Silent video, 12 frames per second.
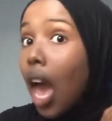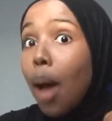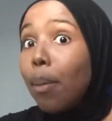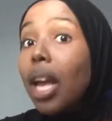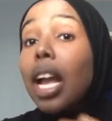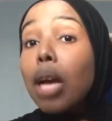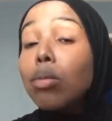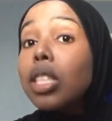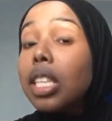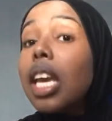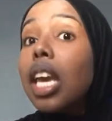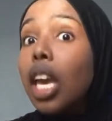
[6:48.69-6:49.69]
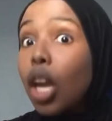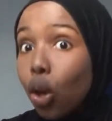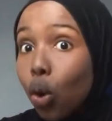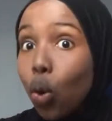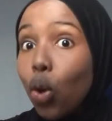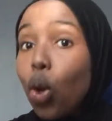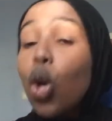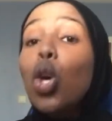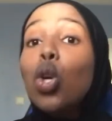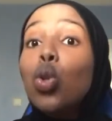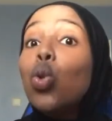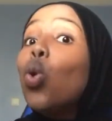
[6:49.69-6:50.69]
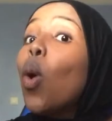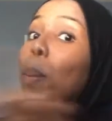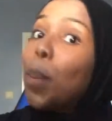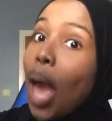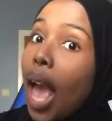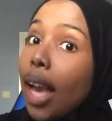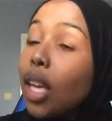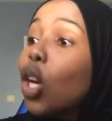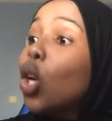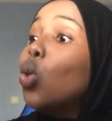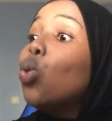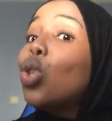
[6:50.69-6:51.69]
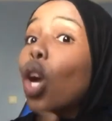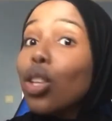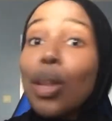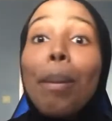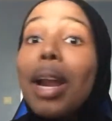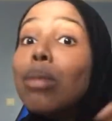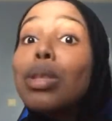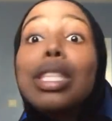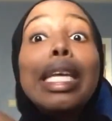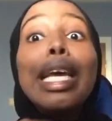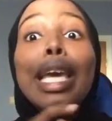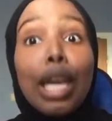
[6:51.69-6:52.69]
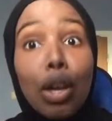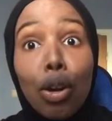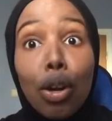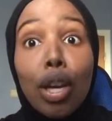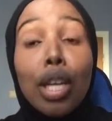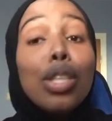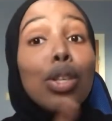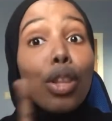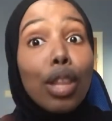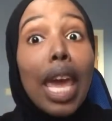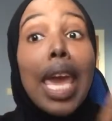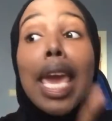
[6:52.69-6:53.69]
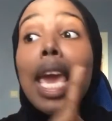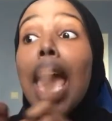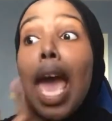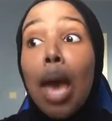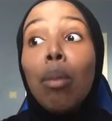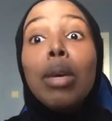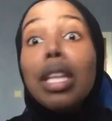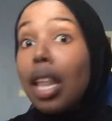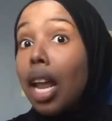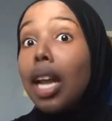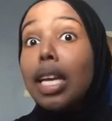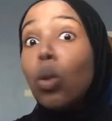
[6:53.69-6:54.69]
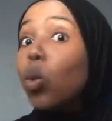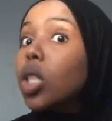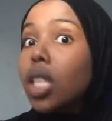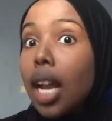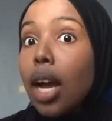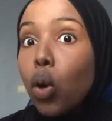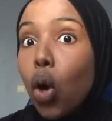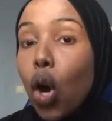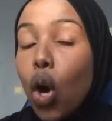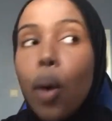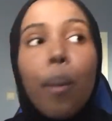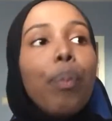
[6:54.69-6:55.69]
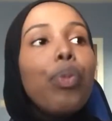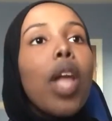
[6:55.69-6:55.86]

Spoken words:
I'm like, I'm staying here, Hoyo. You go back. You're talking about, but I'm staying here. Till they admit that it wasn't alcohol.